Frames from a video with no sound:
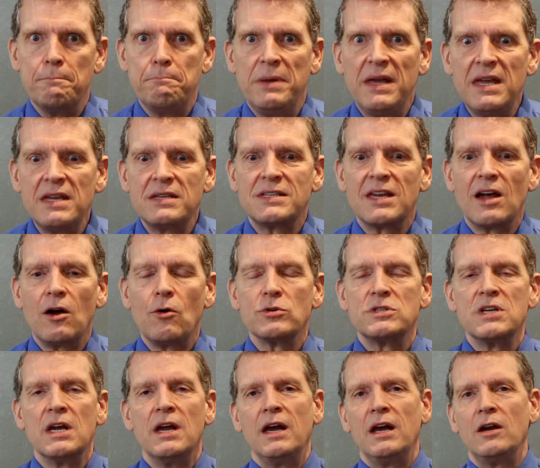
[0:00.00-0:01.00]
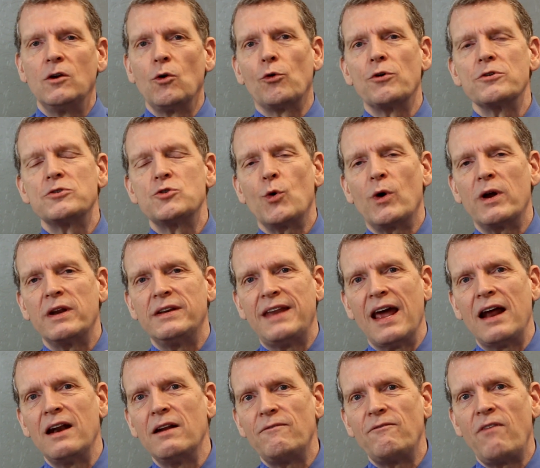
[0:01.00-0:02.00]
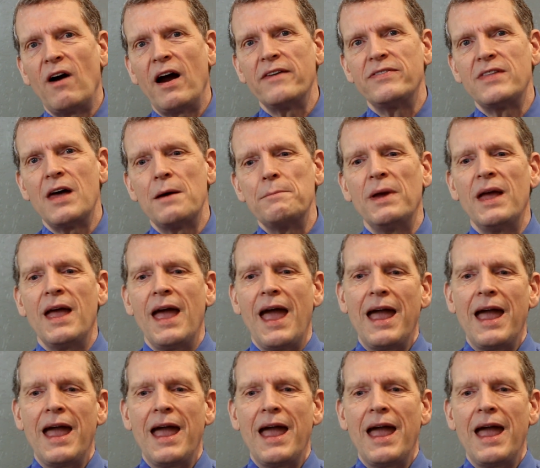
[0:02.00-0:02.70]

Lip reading: B cells in order to identify them